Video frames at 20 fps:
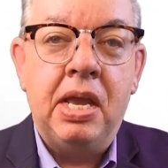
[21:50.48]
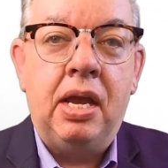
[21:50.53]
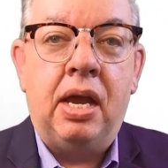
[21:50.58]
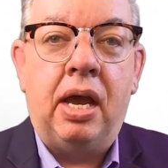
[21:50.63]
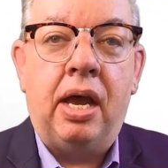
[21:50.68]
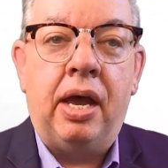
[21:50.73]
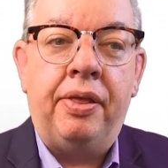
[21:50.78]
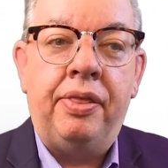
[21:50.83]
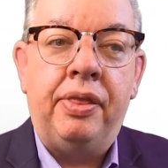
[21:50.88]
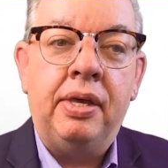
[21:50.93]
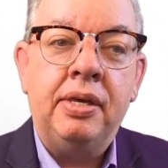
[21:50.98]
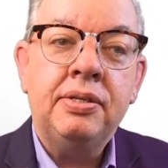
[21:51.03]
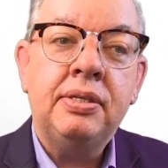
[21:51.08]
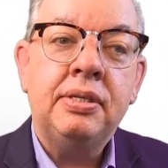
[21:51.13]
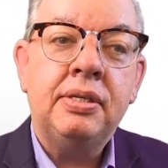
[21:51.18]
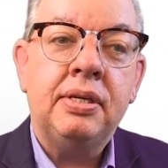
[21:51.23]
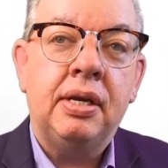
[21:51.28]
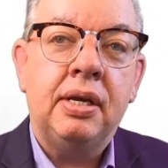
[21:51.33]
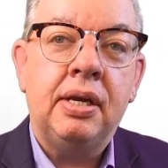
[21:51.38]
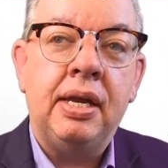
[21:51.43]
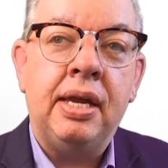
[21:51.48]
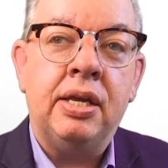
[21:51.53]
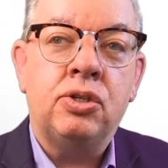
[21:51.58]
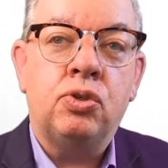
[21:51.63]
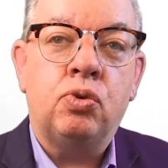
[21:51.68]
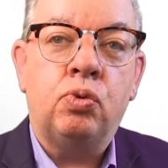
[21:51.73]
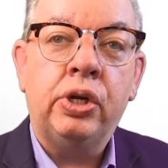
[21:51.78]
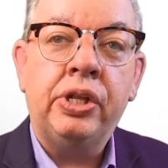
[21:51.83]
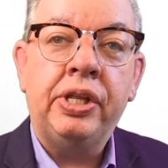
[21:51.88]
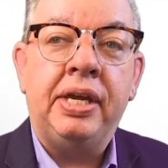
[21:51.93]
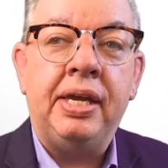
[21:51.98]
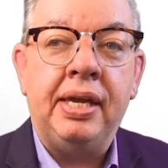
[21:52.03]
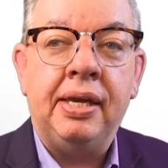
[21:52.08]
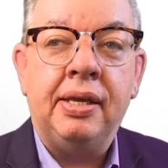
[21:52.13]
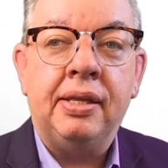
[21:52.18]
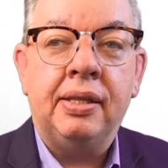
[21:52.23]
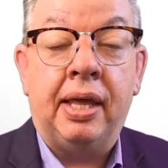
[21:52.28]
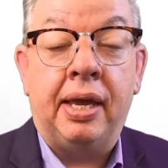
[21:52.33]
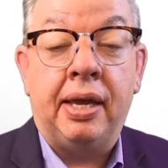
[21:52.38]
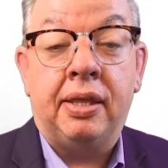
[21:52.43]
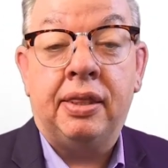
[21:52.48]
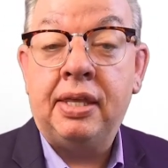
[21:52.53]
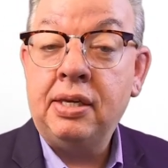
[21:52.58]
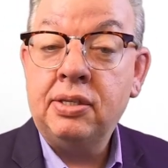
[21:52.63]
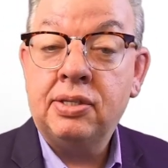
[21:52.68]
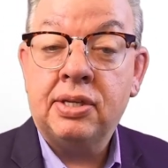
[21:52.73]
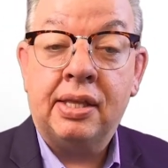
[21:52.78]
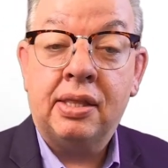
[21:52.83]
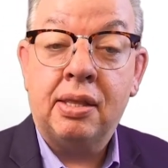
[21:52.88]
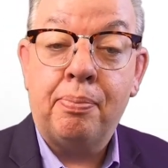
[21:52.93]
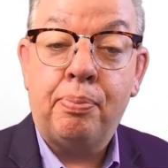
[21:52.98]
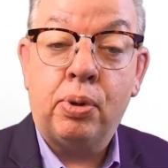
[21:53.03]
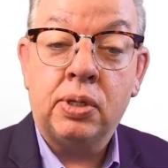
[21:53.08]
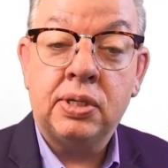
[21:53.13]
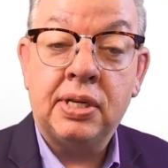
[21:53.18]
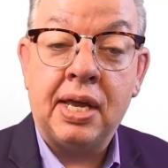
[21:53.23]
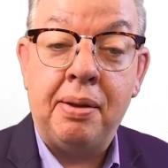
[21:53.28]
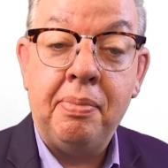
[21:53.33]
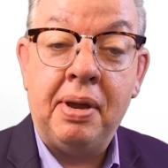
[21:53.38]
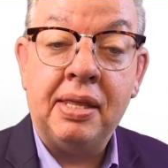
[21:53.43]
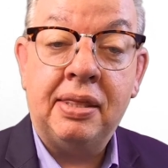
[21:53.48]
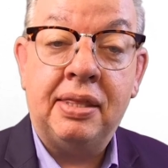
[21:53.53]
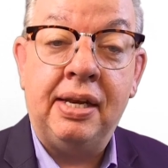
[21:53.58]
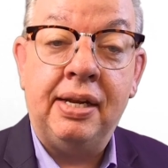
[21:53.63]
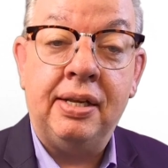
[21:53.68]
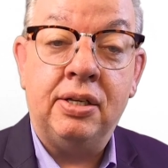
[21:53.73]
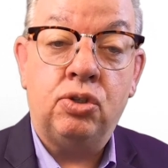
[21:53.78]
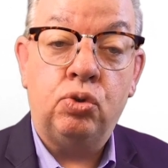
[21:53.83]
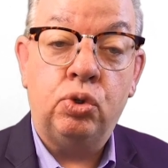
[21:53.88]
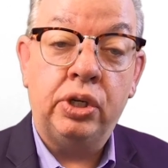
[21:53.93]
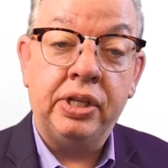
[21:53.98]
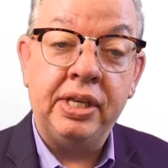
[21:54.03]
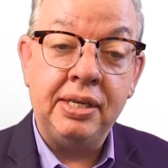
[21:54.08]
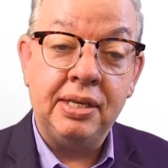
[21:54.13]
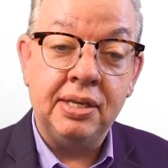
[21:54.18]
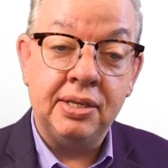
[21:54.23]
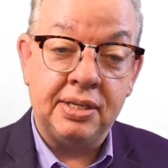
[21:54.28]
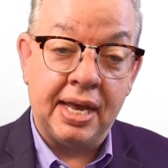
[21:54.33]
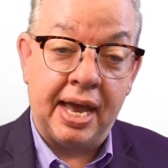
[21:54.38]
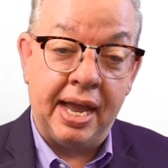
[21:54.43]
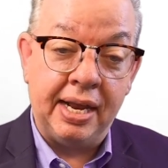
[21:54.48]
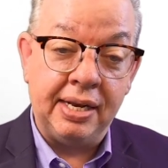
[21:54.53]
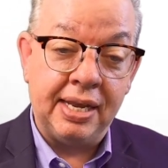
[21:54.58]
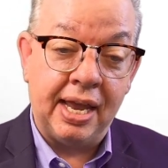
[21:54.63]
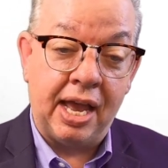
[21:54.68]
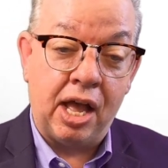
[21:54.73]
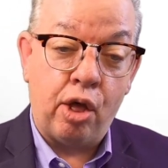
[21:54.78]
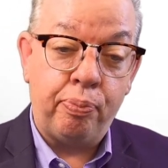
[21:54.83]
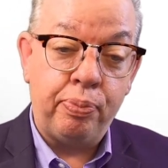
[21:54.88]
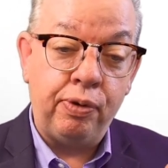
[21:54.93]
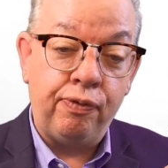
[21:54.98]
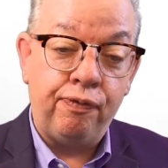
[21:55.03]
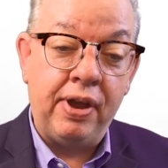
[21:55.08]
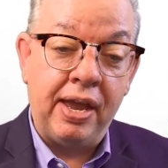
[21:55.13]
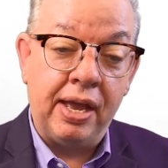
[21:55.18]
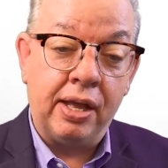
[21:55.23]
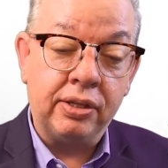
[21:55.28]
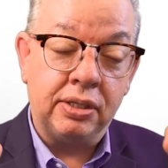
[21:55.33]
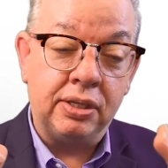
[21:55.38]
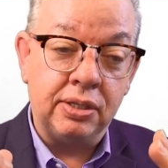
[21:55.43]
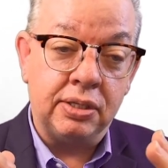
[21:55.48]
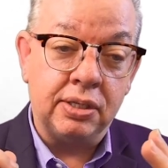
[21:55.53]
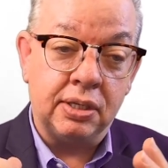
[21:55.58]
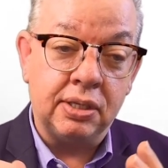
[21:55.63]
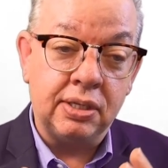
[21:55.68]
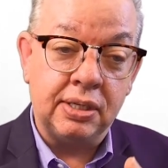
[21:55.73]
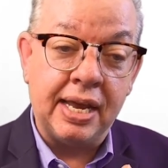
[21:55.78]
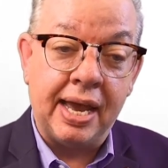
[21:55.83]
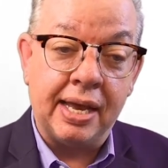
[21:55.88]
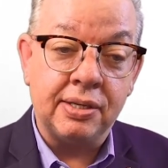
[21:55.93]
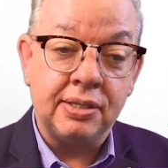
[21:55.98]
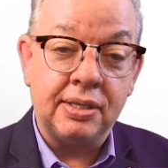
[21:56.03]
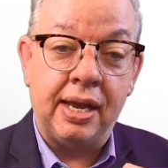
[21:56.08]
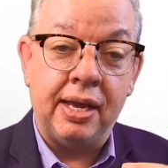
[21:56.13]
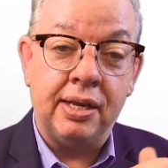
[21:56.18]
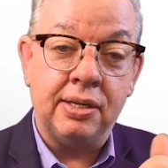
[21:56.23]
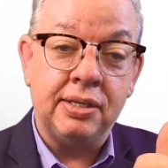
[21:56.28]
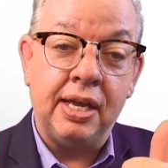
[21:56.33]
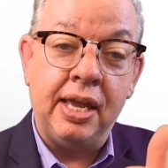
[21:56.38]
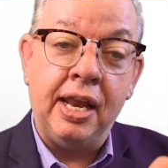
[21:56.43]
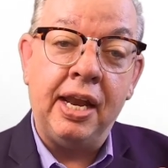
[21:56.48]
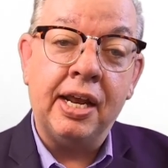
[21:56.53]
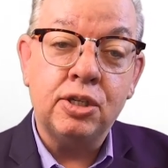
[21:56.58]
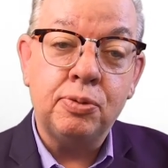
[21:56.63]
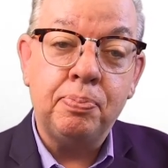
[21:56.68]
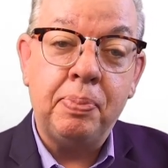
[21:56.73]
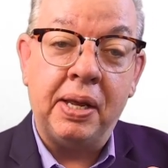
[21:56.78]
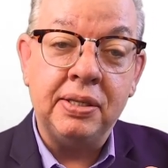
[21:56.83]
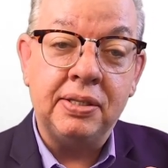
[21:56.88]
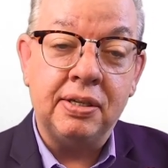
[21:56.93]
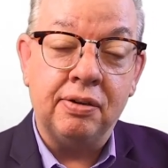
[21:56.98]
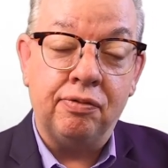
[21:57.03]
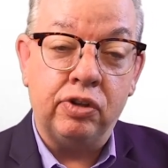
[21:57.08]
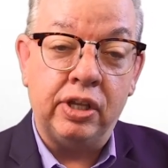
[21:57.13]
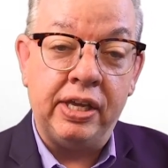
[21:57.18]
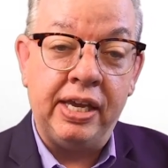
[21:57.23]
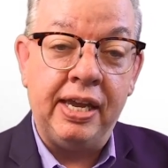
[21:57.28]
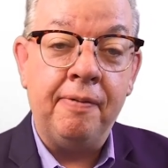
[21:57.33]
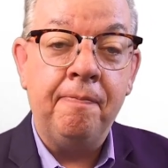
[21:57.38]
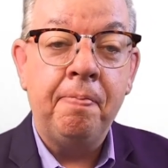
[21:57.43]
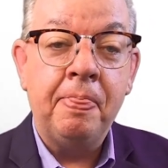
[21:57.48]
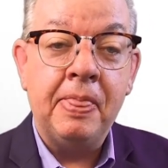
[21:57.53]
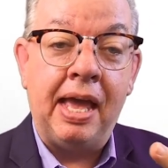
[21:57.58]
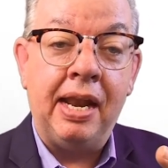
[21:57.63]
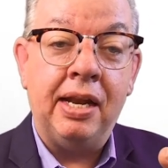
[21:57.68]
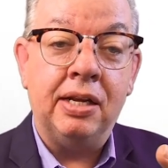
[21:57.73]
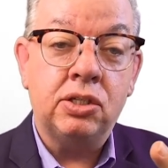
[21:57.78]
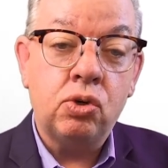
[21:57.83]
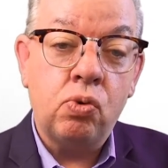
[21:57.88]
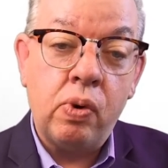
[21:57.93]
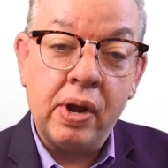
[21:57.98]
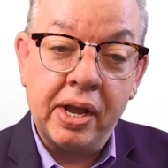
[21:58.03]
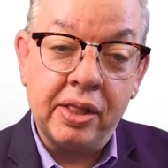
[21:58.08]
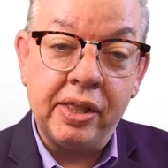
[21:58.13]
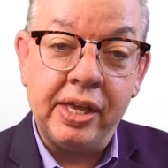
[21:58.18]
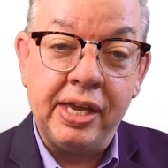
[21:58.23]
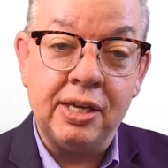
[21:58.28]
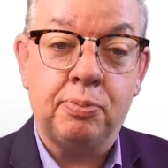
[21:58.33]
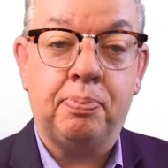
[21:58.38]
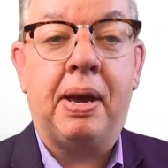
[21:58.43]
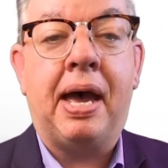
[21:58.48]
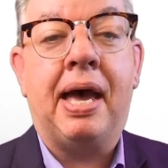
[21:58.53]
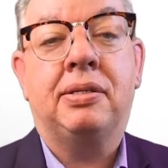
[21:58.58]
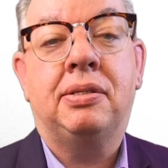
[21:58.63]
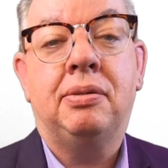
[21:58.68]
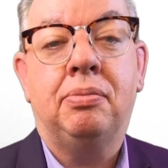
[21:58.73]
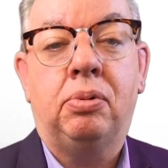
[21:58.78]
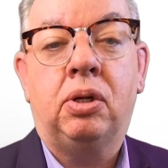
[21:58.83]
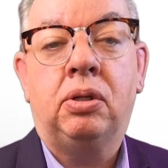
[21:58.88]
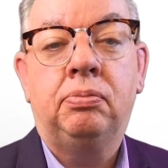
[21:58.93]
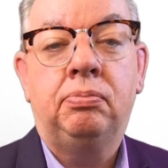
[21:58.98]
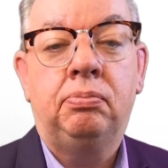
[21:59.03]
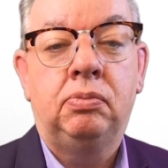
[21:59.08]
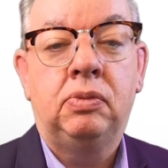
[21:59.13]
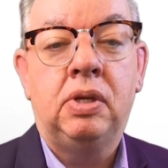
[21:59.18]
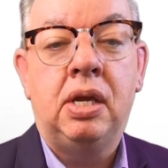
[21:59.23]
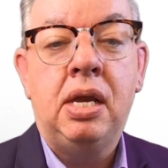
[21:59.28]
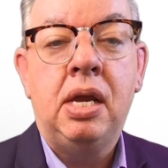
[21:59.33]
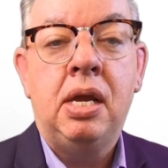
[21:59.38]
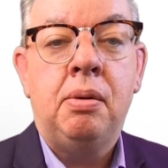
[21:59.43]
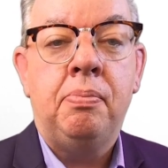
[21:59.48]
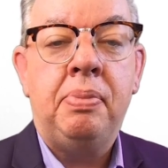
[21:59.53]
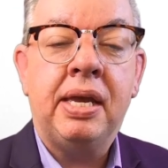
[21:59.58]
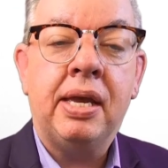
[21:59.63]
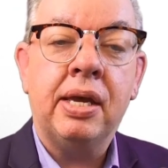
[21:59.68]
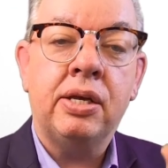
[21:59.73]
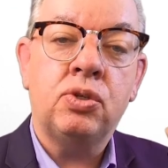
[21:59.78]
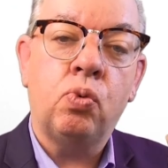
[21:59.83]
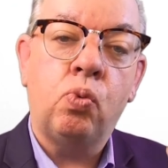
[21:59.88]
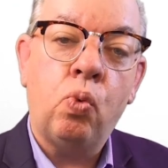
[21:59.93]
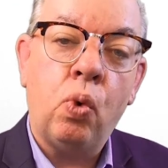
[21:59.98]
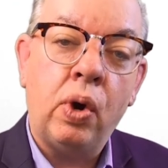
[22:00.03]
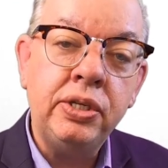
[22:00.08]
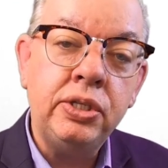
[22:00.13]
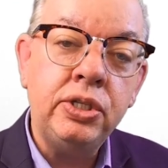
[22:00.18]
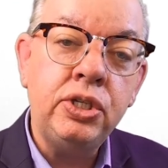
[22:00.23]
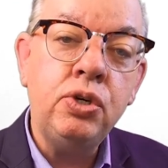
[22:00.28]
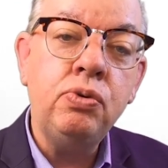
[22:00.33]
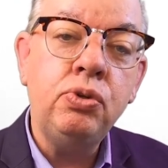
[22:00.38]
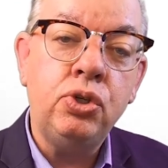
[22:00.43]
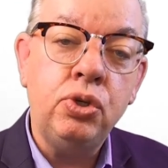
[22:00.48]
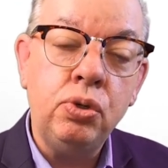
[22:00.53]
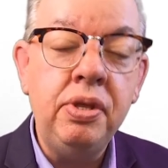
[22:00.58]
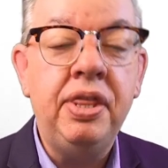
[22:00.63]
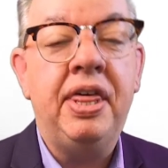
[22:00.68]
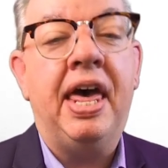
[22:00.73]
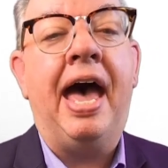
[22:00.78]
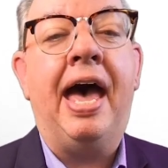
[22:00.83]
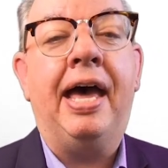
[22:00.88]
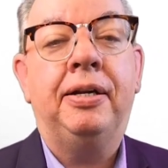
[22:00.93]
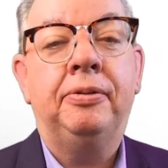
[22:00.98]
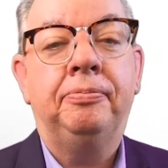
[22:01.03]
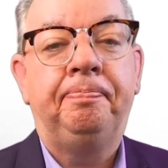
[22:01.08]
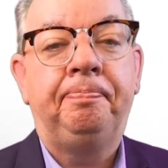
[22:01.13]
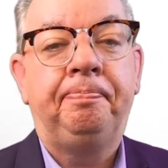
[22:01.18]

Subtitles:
This is really, like things like the bullseye method is really designed to help you fail to success as inexpensively and as quickly as possible. Because once you do that,